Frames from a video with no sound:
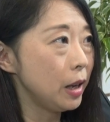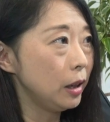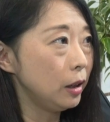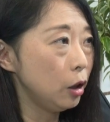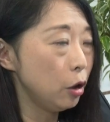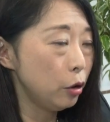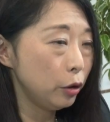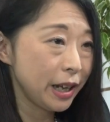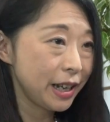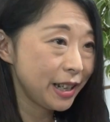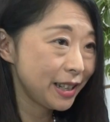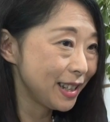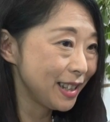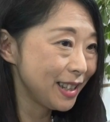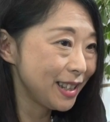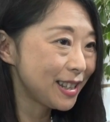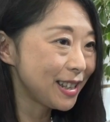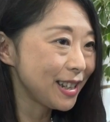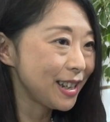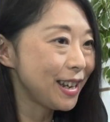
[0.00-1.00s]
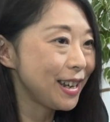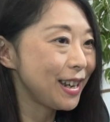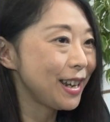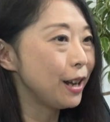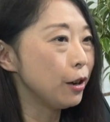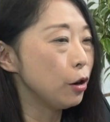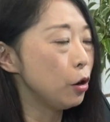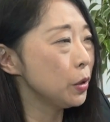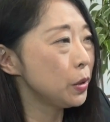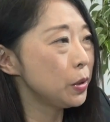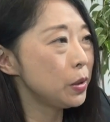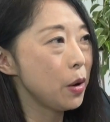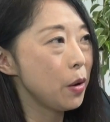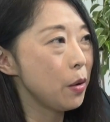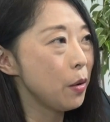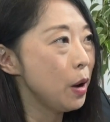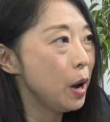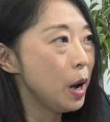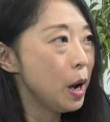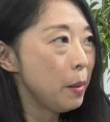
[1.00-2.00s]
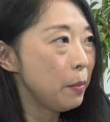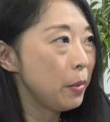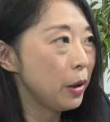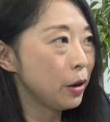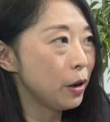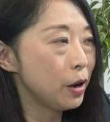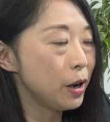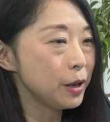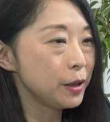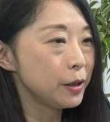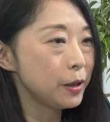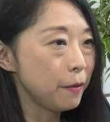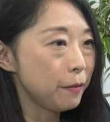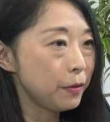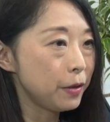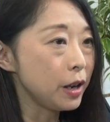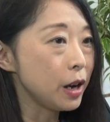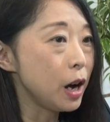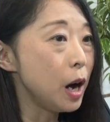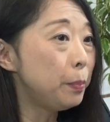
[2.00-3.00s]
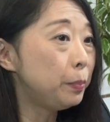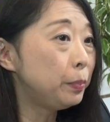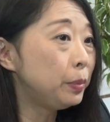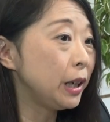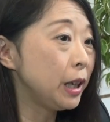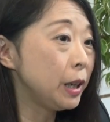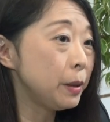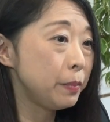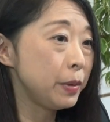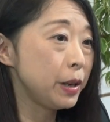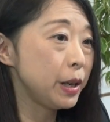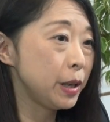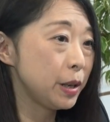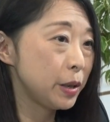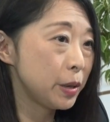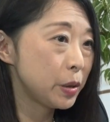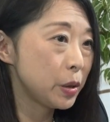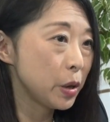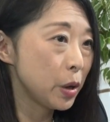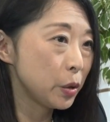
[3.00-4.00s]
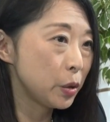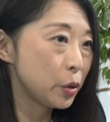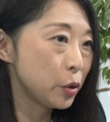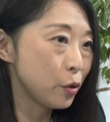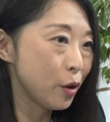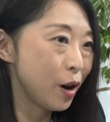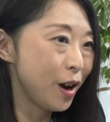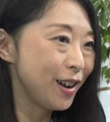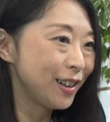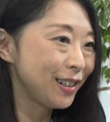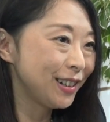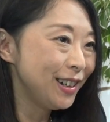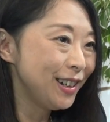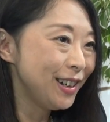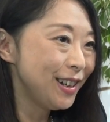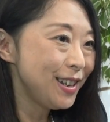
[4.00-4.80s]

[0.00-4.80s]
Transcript: low latency, and also because of the uplink being so strong.